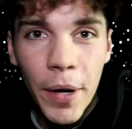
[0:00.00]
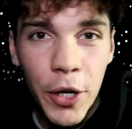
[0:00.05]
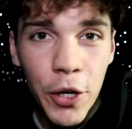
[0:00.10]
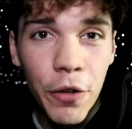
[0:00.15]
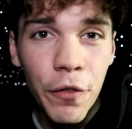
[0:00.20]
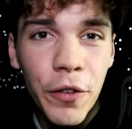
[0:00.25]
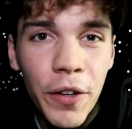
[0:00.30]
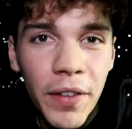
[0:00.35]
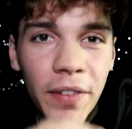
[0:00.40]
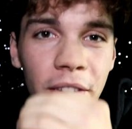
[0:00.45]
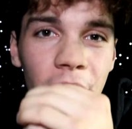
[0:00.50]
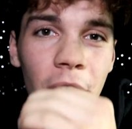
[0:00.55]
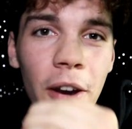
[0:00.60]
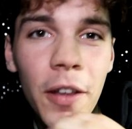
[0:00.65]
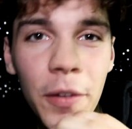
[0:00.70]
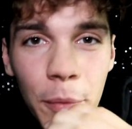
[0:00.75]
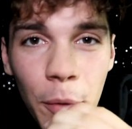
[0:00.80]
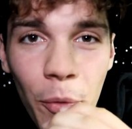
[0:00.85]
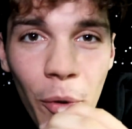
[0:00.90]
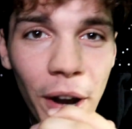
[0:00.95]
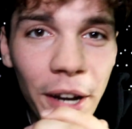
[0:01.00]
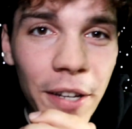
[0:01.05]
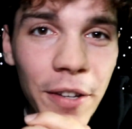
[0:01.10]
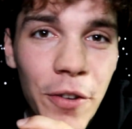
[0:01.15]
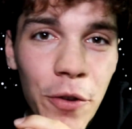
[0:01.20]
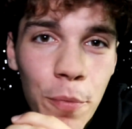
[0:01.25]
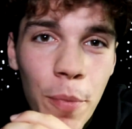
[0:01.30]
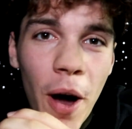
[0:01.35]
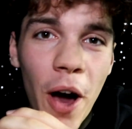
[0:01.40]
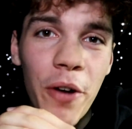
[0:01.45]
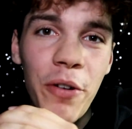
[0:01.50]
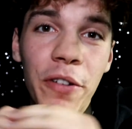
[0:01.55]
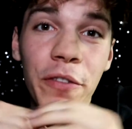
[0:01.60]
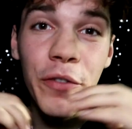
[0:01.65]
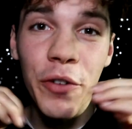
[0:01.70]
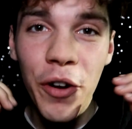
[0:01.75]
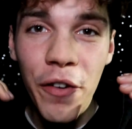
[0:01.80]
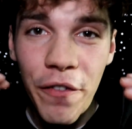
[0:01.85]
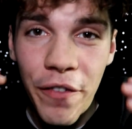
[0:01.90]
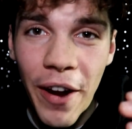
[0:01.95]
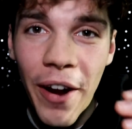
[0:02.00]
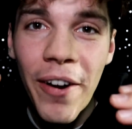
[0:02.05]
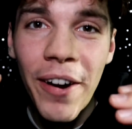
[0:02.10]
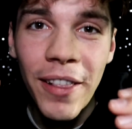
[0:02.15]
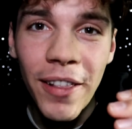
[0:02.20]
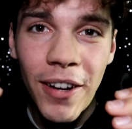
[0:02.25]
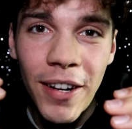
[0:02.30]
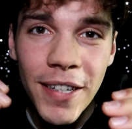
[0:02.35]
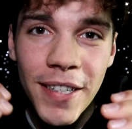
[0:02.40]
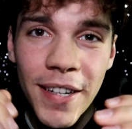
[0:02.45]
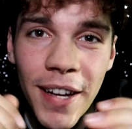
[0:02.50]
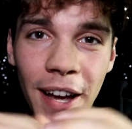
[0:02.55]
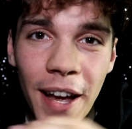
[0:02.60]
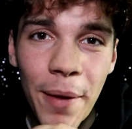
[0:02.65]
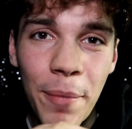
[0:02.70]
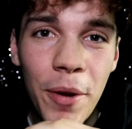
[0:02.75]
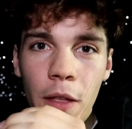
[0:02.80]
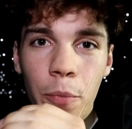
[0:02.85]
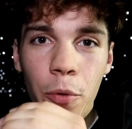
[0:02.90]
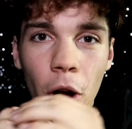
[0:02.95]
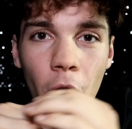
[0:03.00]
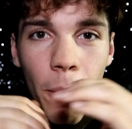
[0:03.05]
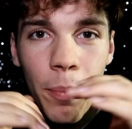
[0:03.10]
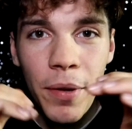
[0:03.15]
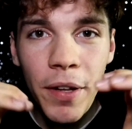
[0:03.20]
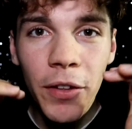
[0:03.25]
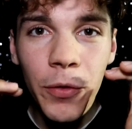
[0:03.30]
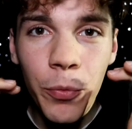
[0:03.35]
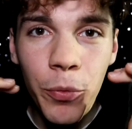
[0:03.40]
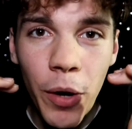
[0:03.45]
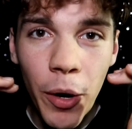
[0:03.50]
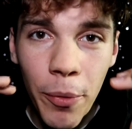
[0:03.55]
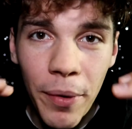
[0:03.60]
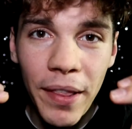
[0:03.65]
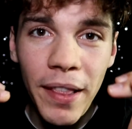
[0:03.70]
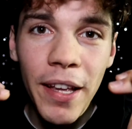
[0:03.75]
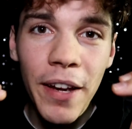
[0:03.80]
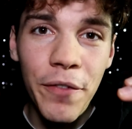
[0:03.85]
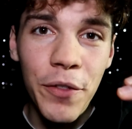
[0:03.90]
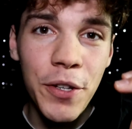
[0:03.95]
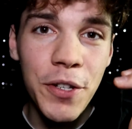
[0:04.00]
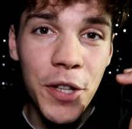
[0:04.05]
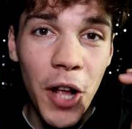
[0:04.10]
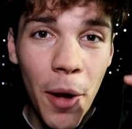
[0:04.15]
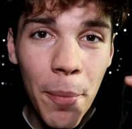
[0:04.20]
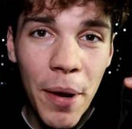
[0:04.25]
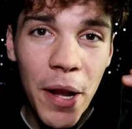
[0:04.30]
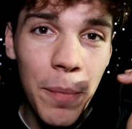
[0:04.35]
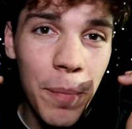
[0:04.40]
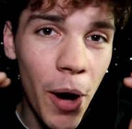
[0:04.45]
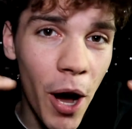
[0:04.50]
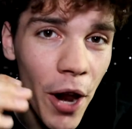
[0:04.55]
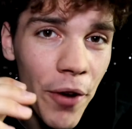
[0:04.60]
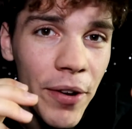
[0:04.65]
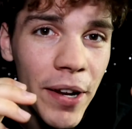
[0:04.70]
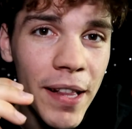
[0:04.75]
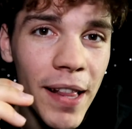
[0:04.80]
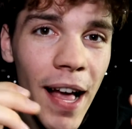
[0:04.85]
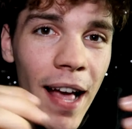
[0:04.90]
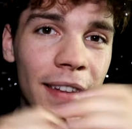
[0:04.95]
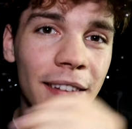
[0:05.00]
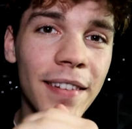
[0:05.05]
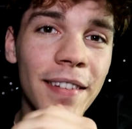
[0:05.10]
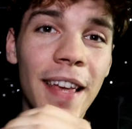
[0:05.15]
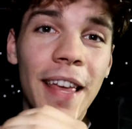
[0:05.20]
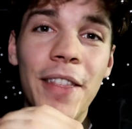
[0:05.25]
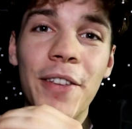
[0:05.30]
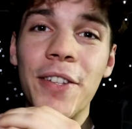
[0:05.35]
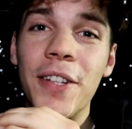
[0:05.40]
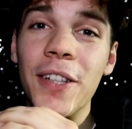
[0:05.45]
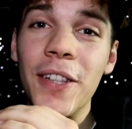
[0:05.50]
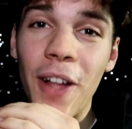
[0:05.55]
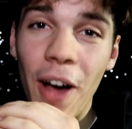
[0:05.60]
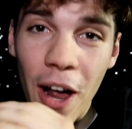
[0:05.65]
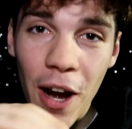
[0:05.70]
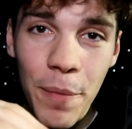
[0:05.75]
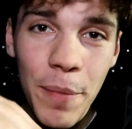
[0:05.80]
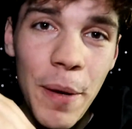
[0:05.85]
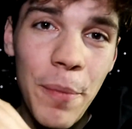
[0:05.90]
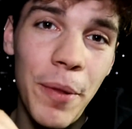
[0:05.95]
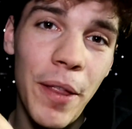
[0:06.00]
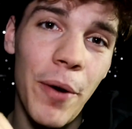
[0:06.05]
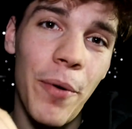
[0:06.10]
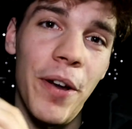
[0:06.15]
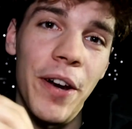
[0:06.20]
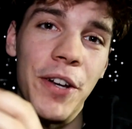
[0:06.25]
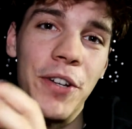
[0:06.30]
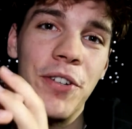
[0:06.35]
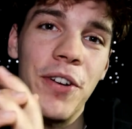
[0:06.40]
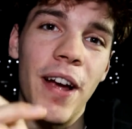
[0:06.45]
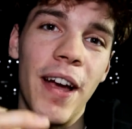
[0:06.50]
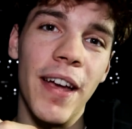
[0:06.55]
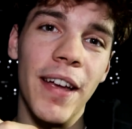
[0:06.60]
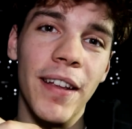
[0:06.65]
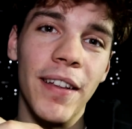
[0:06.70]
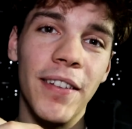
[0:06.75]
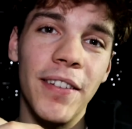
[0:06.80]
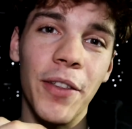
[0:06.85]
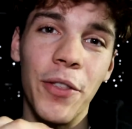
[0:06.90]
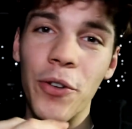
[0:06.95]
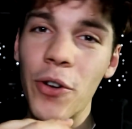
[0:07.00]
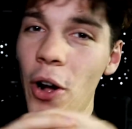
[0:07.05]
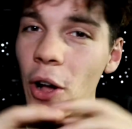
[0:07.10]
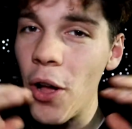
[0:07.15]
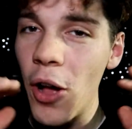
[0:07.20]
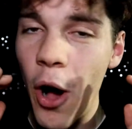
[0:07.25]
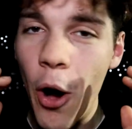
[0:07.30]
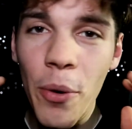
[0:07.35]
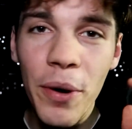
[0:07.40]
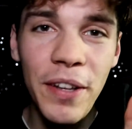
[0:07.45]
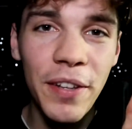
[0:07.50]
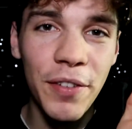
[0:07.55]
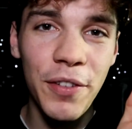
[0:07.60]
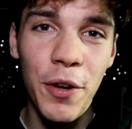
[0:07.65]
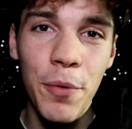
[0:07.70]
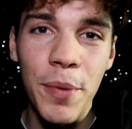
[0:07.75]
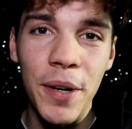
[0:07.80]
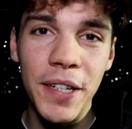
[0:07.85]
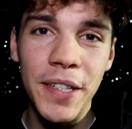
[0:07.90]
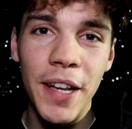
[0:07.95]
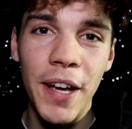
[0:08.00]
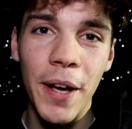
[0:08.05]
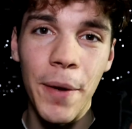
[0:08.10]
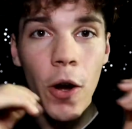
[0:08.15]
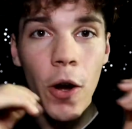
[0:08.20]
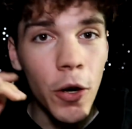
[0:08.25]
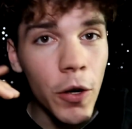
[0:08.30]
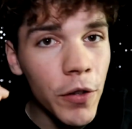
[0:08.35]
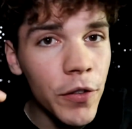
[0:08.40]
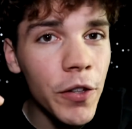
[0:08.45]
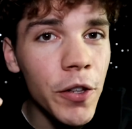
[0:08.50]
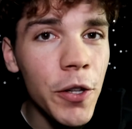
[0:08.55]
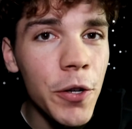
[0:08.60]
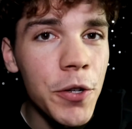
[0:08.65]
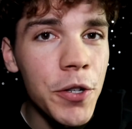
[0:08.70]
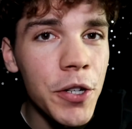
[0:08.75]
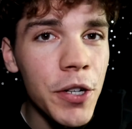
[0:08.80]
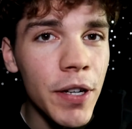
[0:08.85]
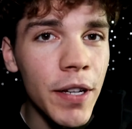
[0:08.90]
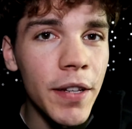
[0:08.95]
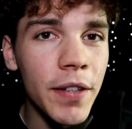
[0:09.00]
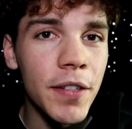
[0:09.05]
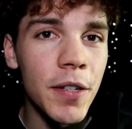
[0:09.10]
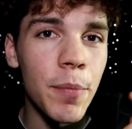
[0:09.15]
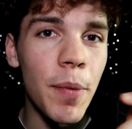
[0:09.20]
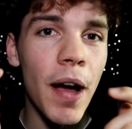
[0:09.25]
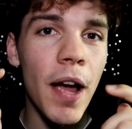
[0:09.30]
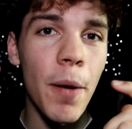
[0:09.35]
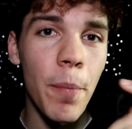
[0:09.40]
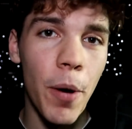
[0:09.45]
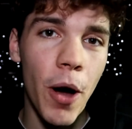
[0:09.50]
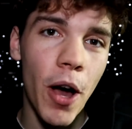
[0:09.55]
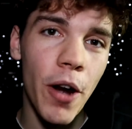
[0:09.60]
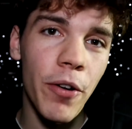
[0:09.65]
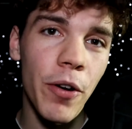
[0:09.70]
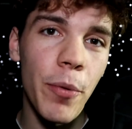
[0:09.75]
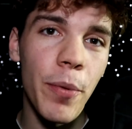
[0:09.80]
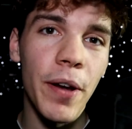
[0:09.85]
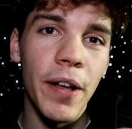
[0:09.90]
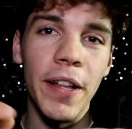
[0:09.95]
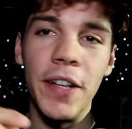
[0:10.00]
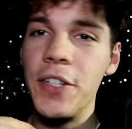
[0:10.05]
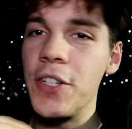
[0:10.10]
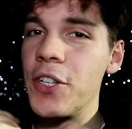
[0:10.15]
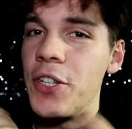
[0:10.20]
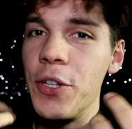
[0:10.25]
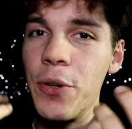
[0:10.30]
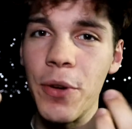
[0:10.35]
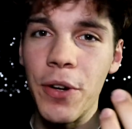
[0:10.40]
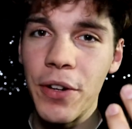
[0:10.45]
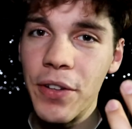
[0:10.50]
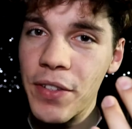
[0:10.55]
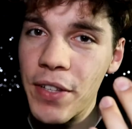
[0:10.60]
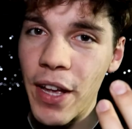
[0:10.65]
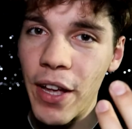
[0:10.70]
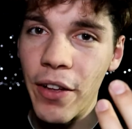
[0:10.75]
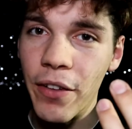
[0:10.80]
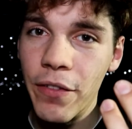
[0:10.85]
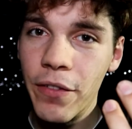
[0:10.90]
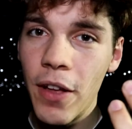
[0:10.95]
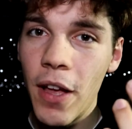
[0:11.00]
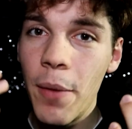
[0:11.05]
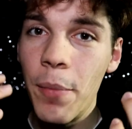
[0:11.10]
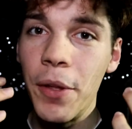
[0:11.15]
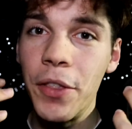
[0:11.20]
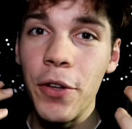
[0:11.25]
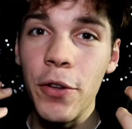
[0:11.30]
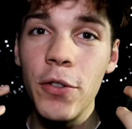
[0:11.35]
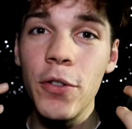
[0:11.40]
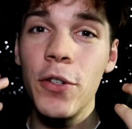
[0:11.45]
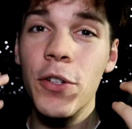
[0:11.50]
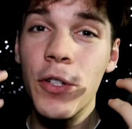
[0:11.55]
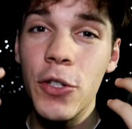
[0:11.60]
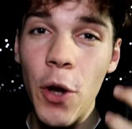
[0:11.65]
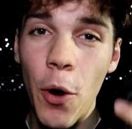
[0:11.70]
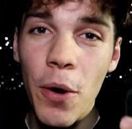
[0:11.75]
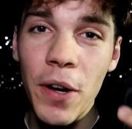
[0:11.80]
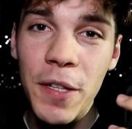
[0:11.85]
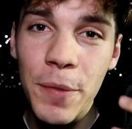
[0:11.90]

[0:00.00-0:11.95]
My girlfriend Sarah has been wanting to do pottery for a very long time. The problem is where we live, there's not many pottery classes and there's a lot of people that want to try it. So they're all always so booked Her solution is to buy a pottery wheel and just do it herself. But those are so